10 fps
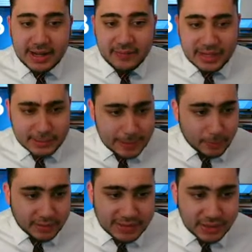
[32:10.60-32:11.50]
Give these
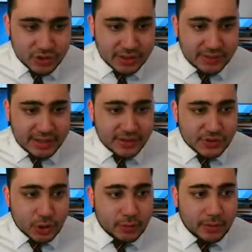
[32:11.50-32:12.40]
people attention that they
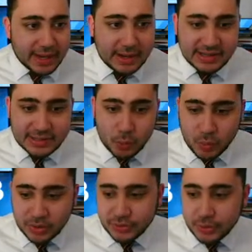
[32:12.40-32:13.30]
deserve. Again, until
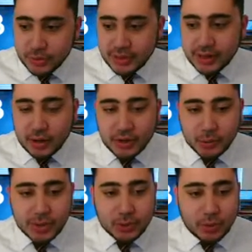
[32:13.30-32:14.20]
1:30, they are
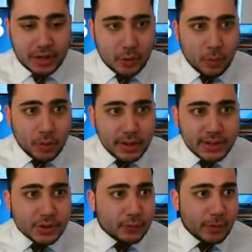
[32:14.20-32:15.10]
under a tornado warning.
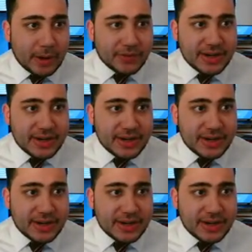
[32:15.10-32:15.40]
So for about